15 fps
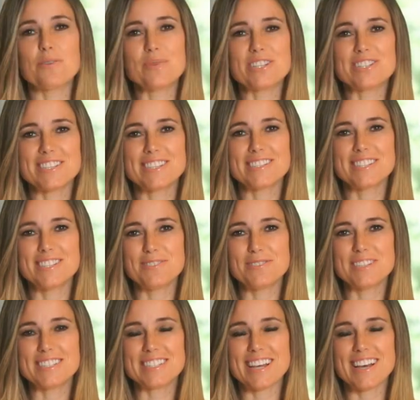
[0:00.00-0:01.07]
which is to do
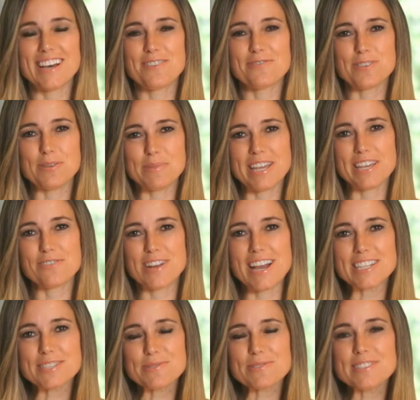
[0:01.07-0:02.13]
it from a
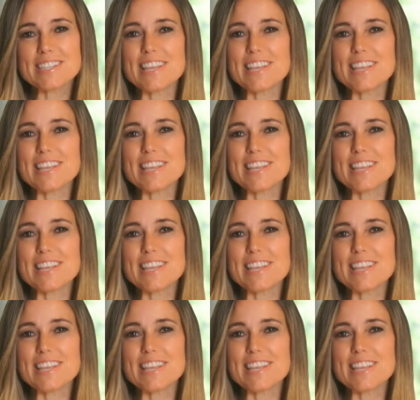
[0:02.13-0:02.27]
grassroots